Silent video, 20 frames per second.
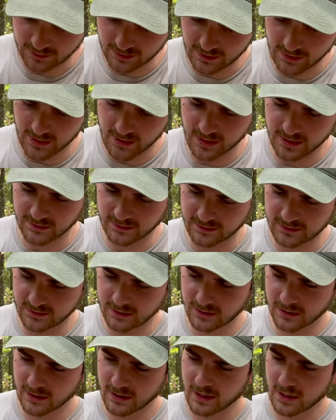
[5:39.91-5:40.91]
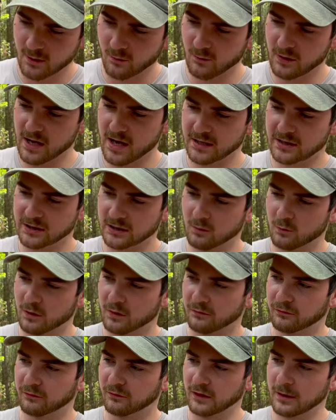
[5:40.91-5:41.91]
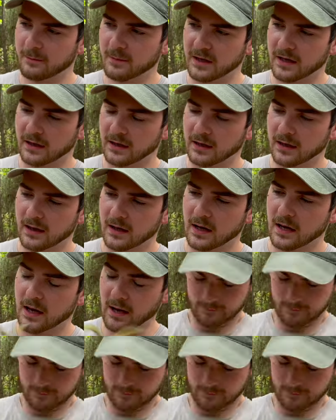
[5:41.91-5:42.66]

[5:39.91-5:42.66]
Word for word: nice. We actually went flipping, uh,